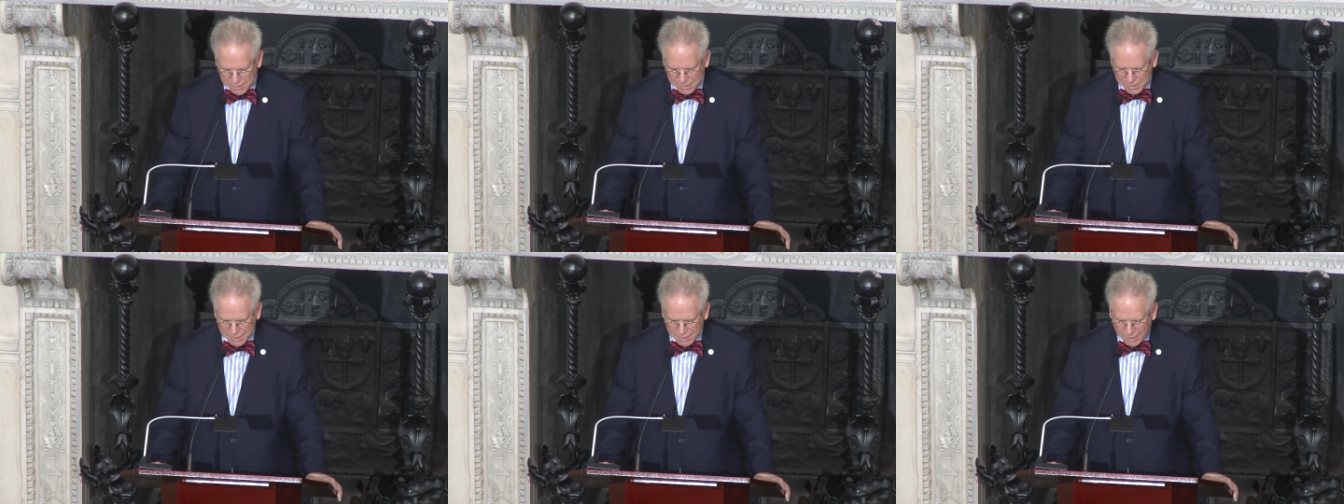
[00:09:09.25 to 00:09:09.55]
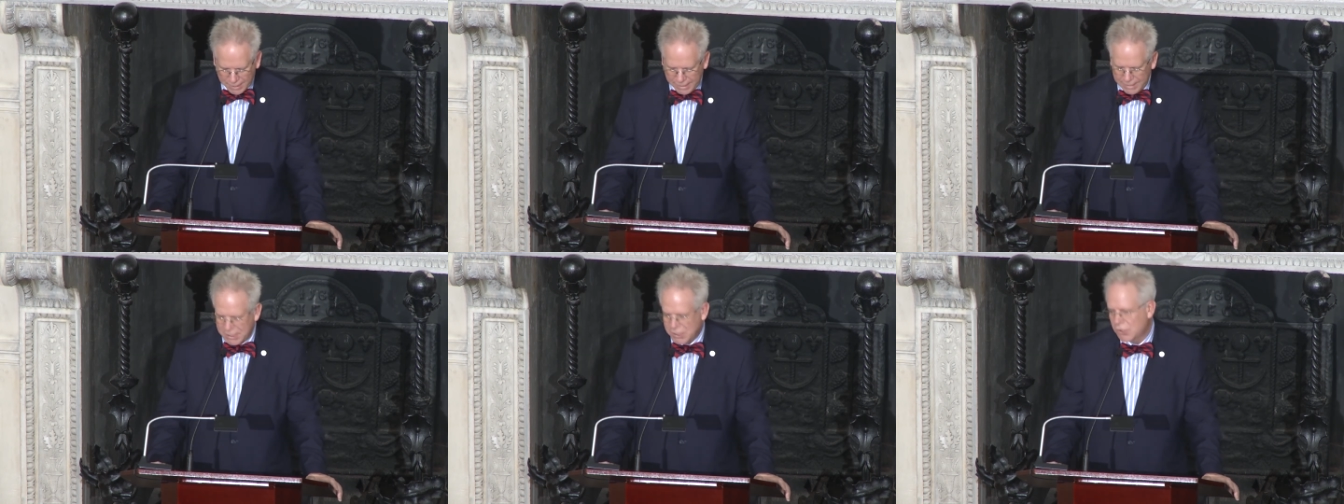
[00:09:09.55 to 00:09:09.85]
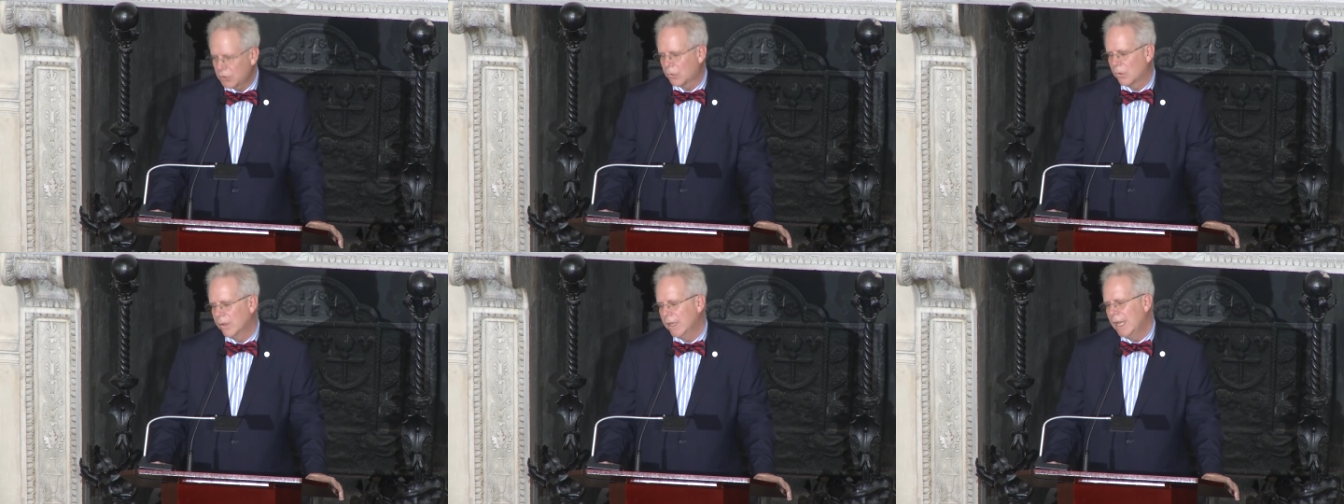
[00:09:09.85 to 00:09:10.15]
societies,
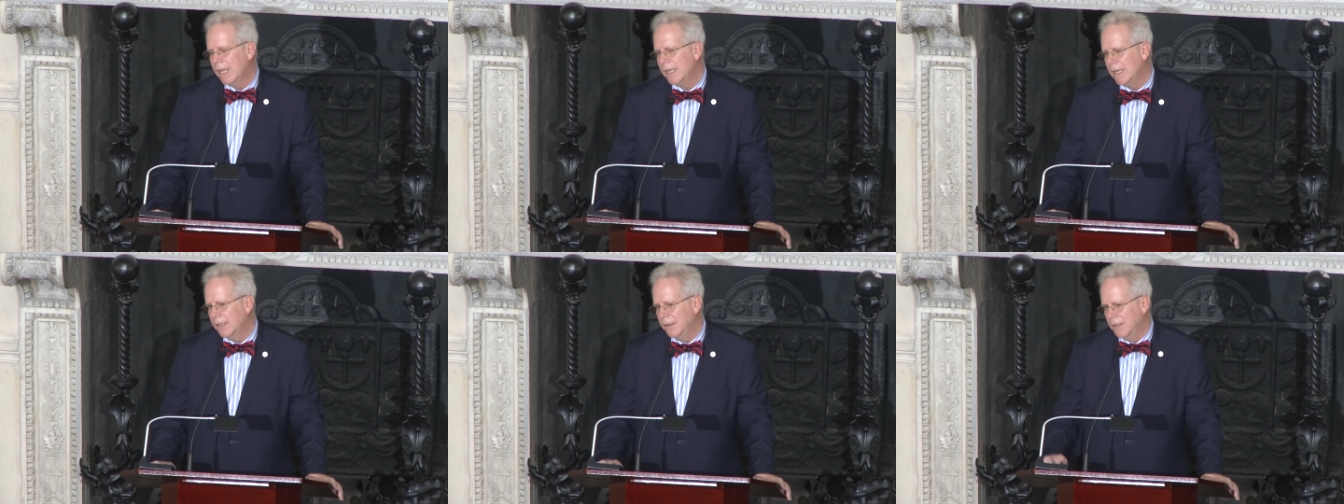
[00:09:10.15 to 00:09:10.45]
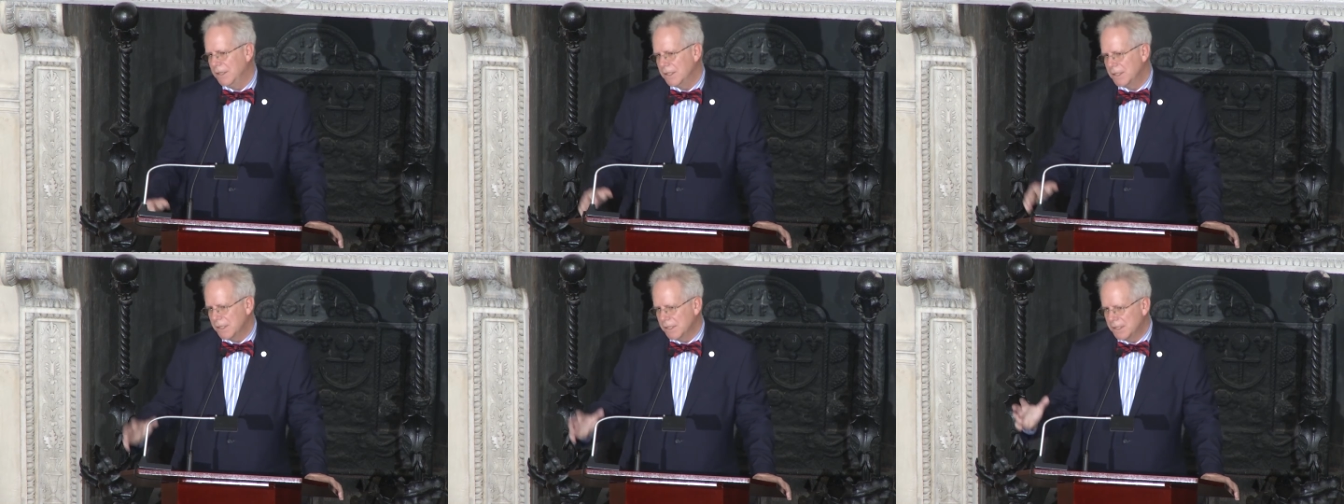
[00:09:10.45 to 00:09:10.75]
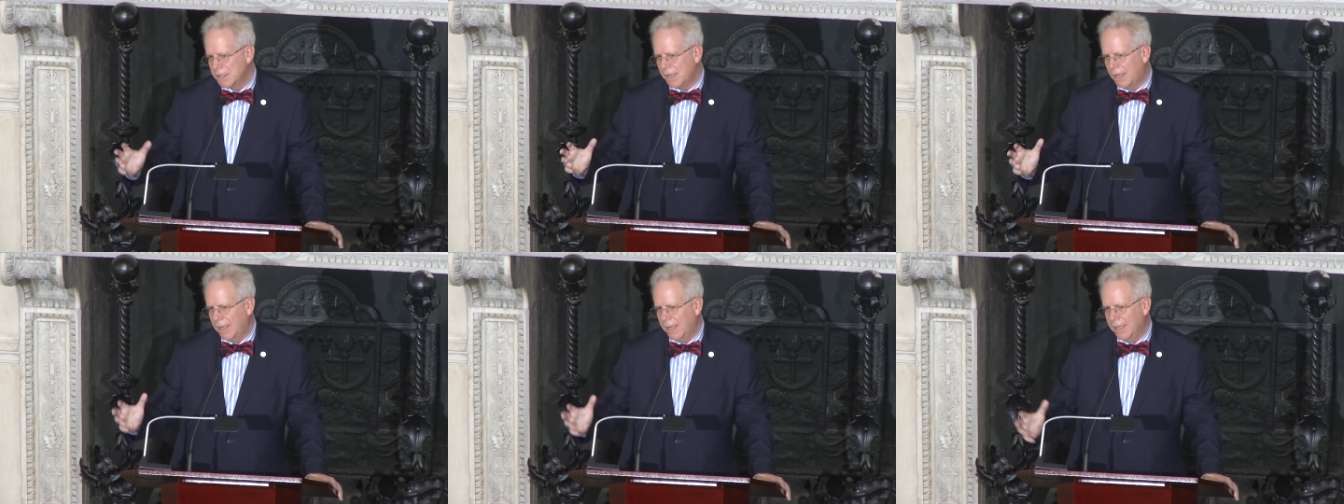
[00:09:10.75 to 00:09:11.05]
creating these
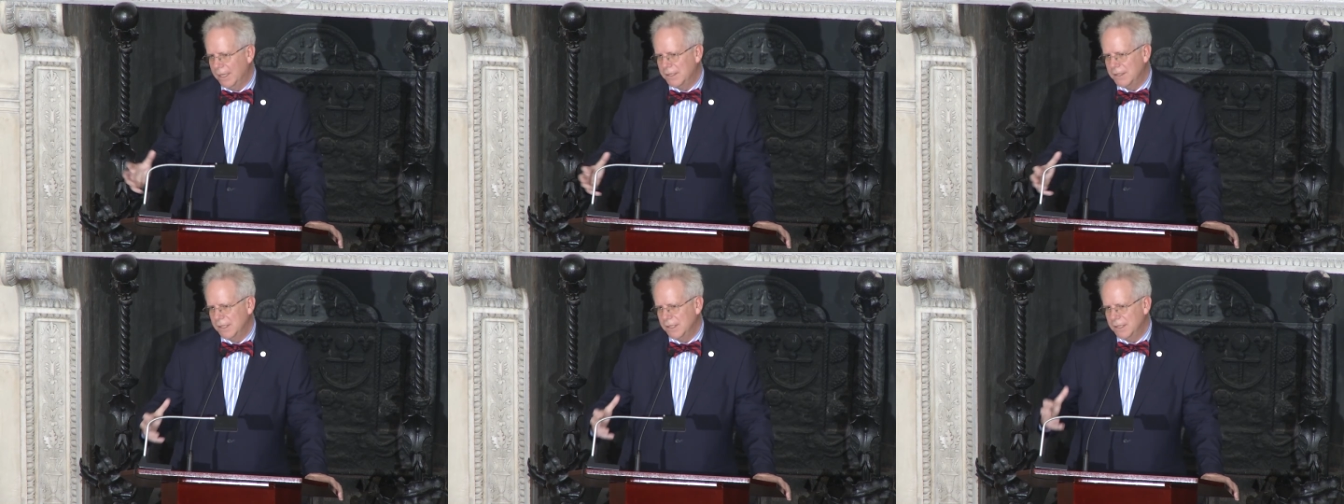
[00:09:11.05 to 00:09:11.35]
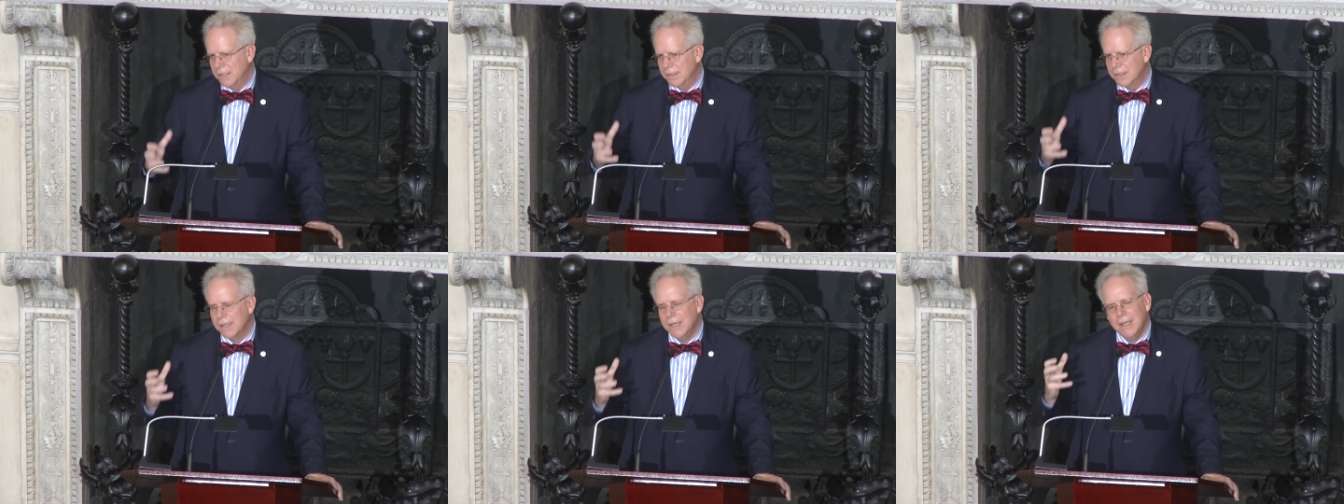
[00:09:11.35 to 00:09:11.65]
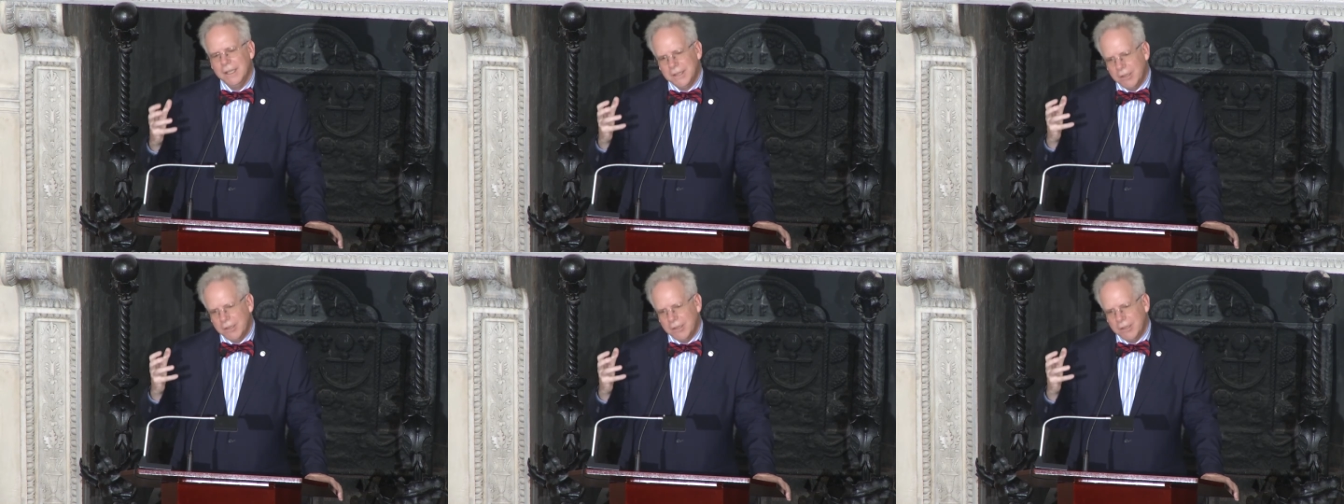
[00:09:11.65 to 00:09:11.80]
societies